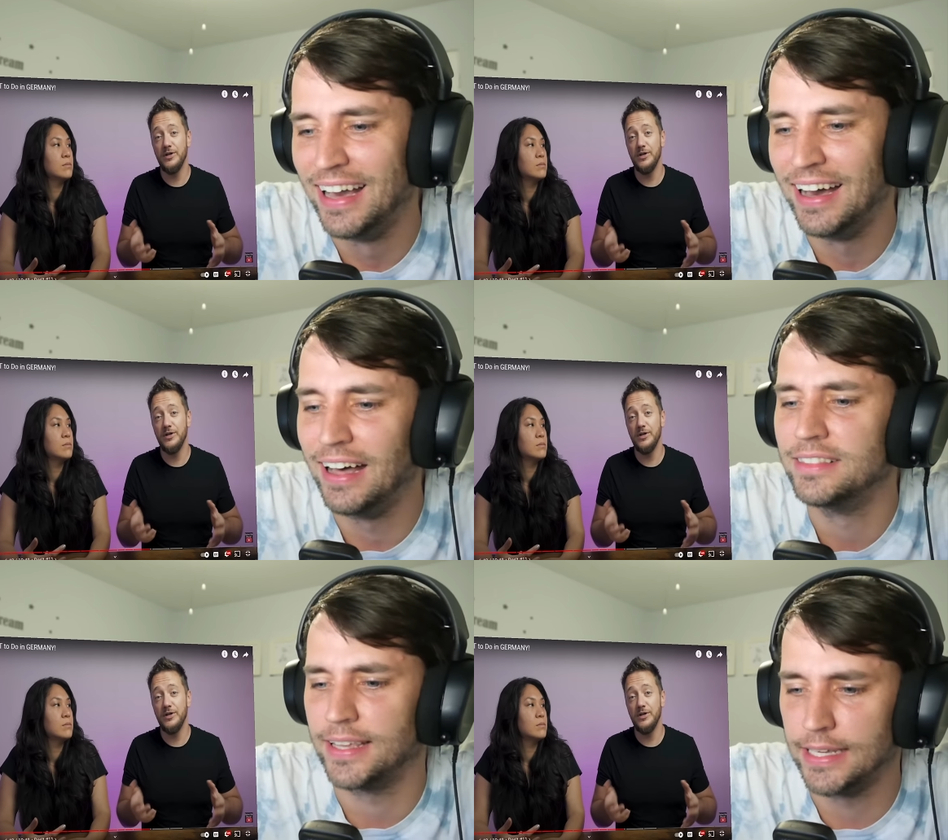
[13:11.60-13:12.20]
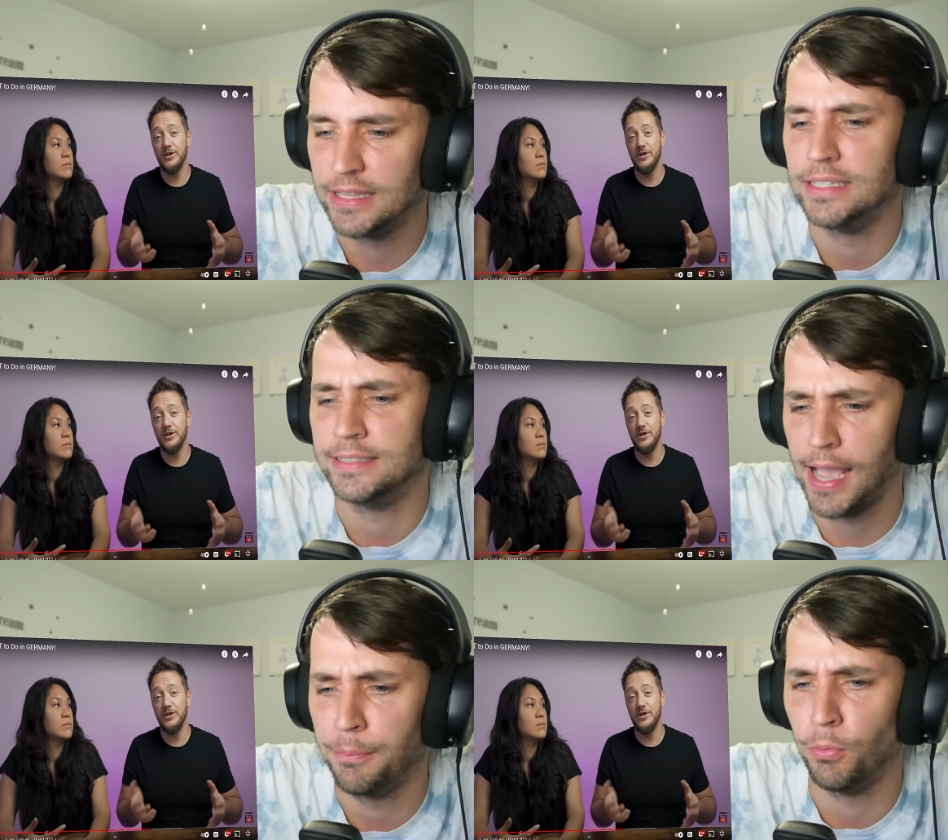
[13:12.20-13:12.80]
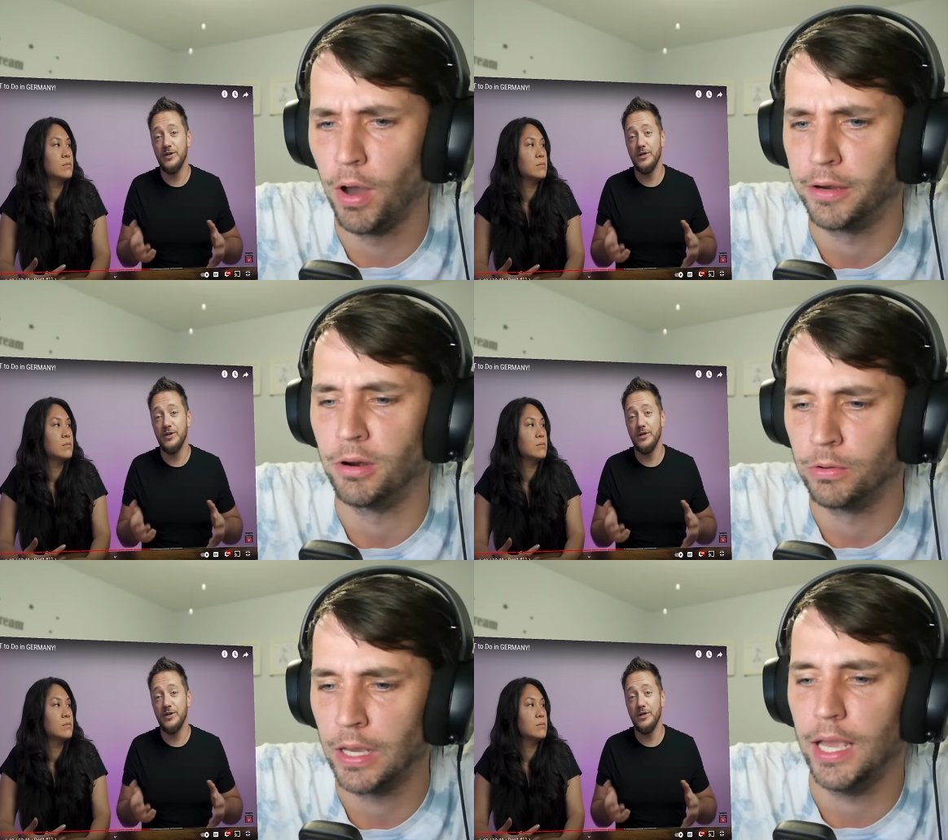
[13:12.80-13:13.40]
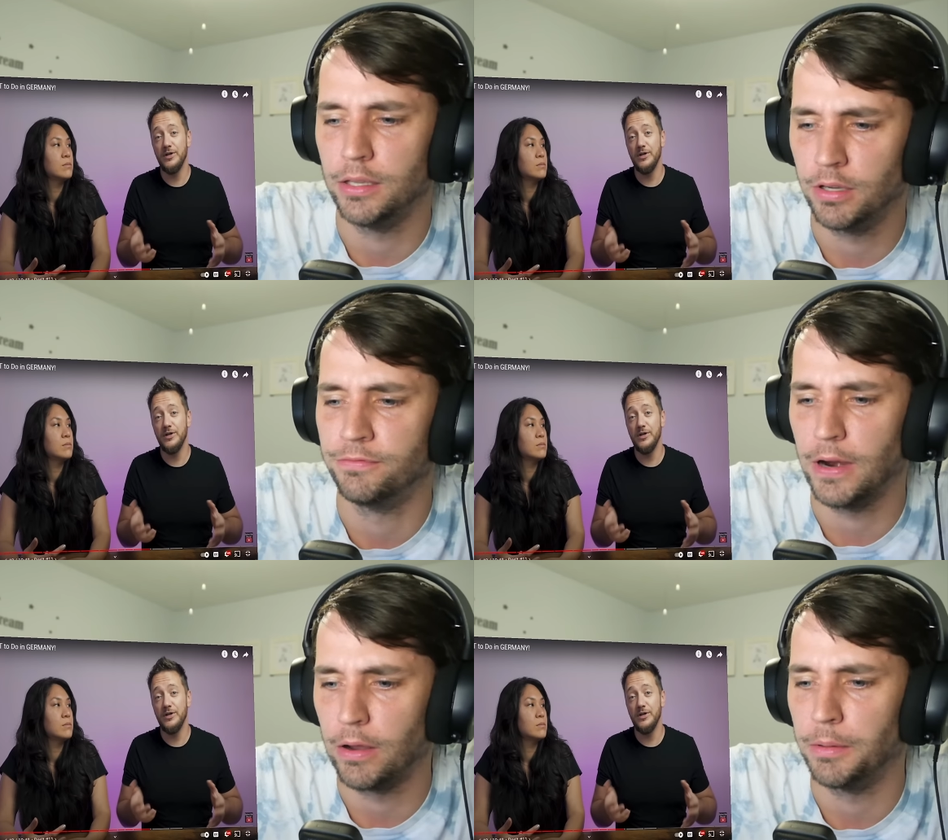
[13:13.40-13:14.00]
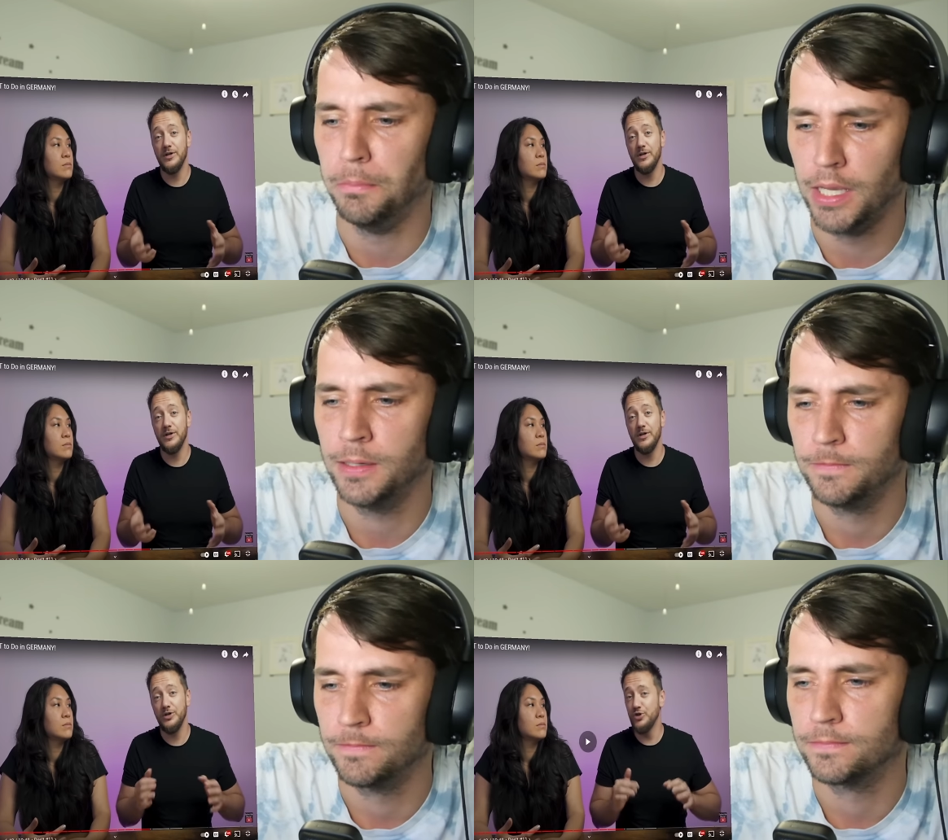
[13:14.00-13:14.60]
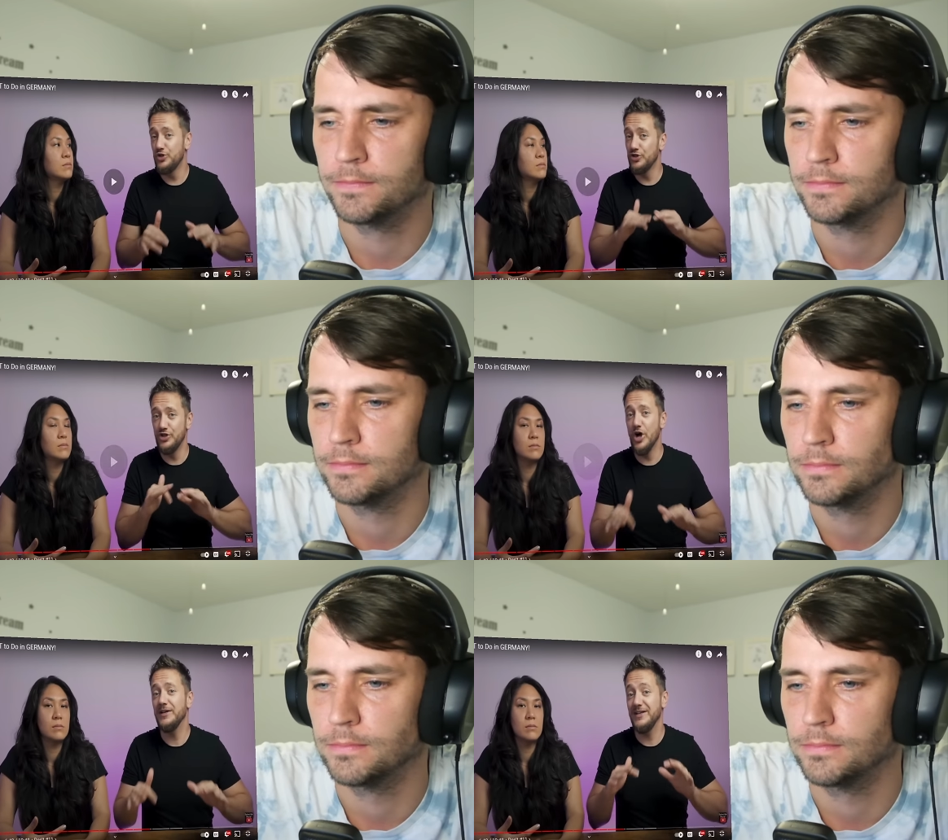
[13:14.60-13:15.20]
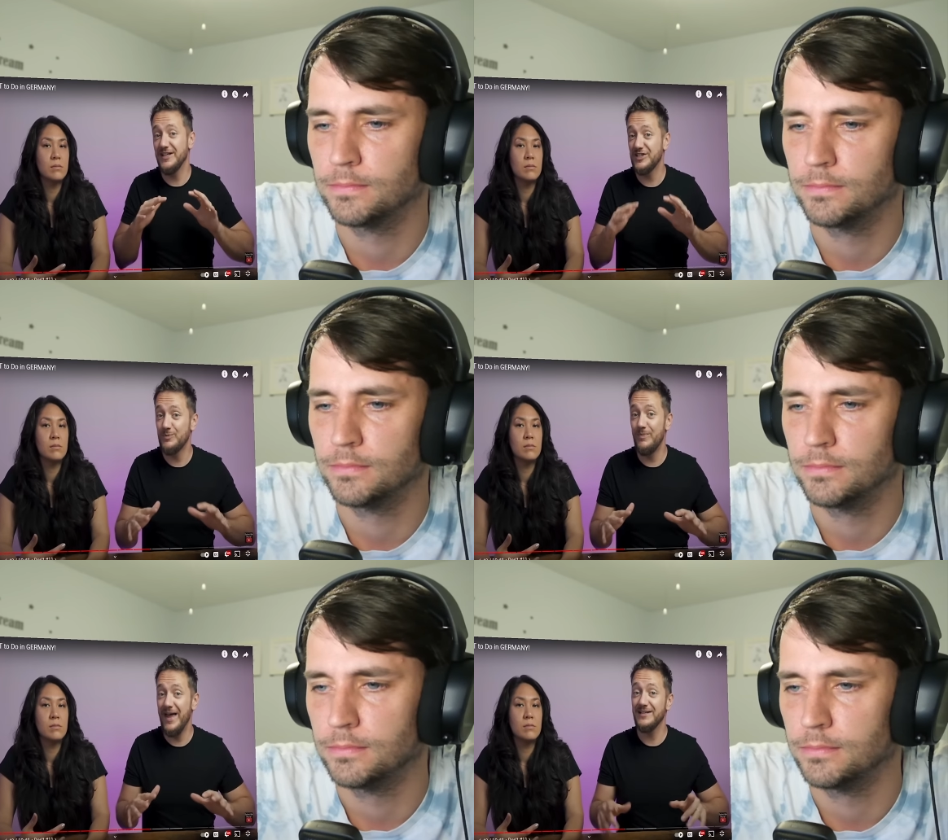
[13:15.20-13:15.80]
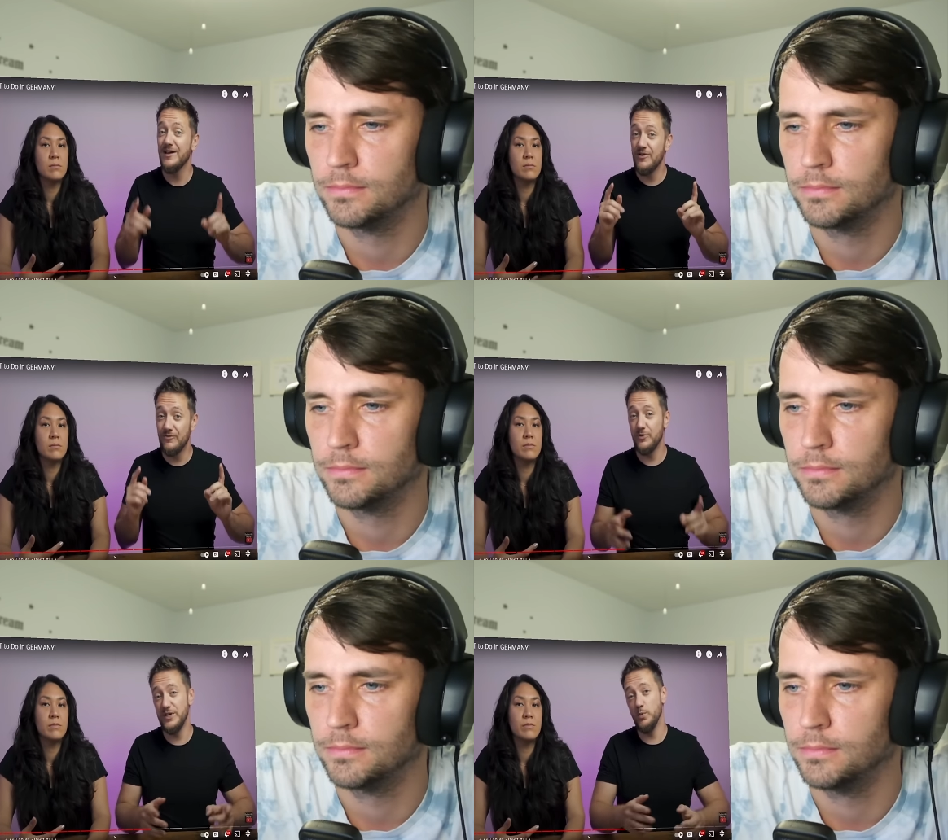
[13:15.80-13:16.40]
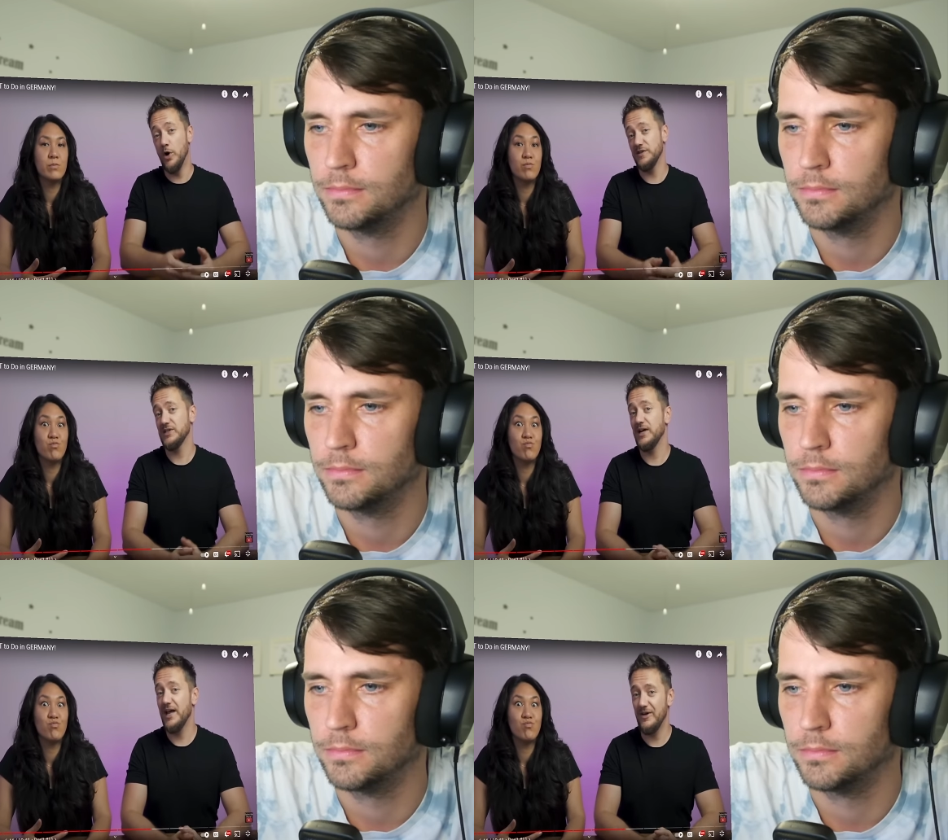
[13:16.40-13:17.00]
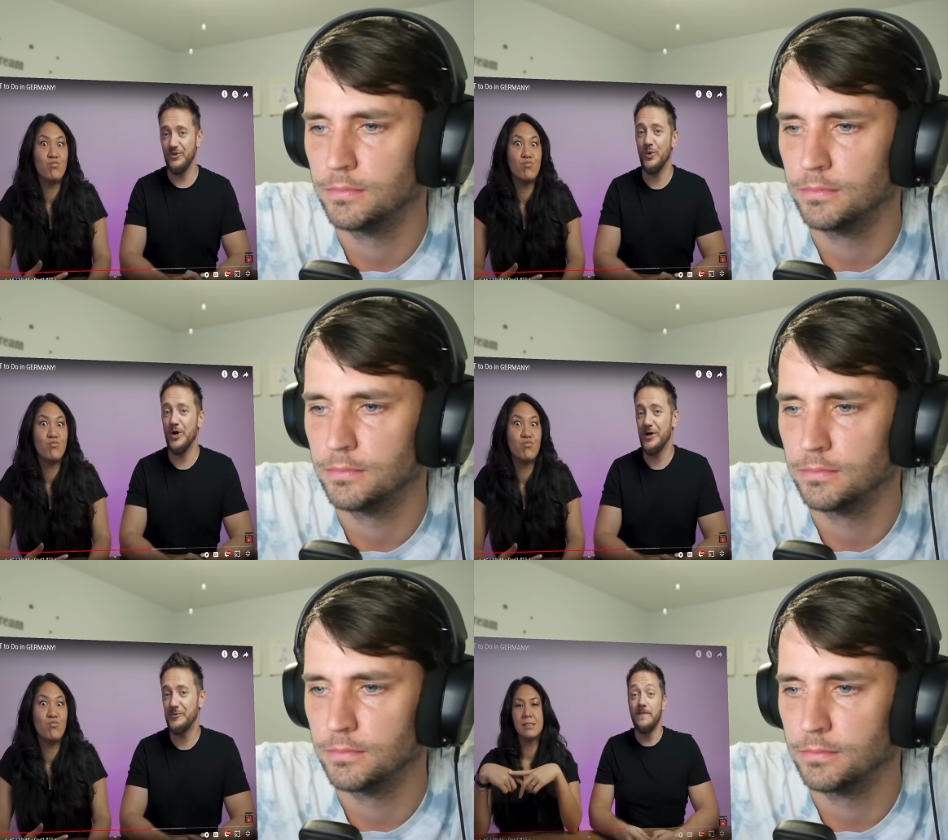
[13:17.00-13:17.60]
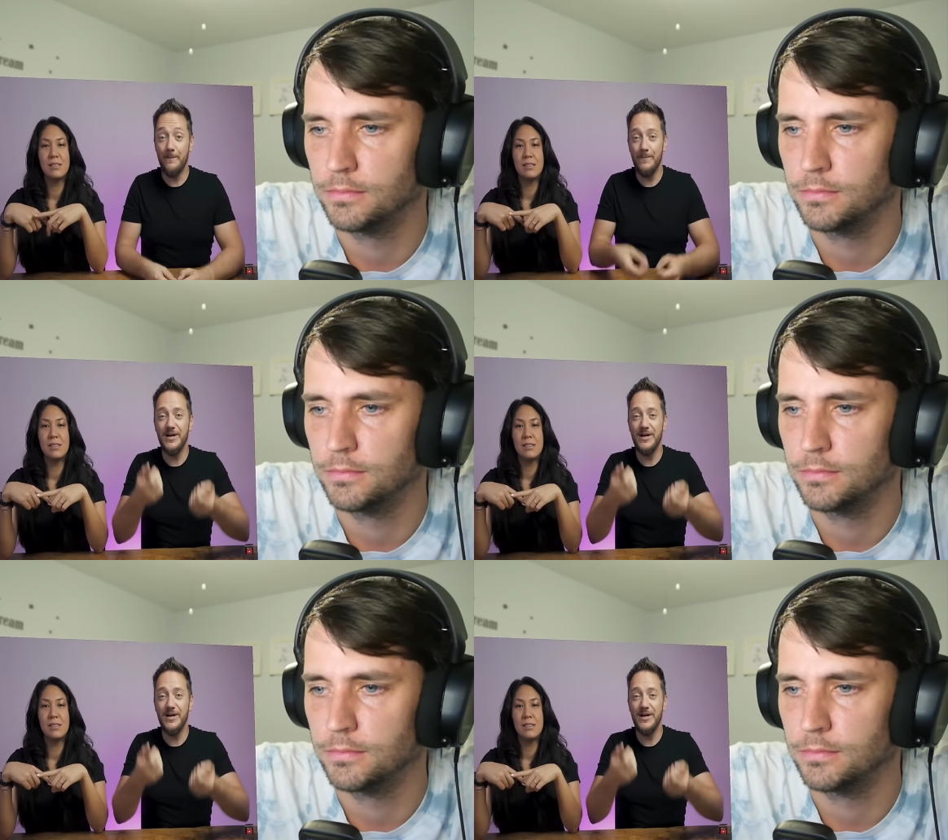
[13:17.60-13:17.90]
Speaker 1: I'll take the tap water, okay? You can frown at me.
Speaker 2: You should not expect free water everywhere. Number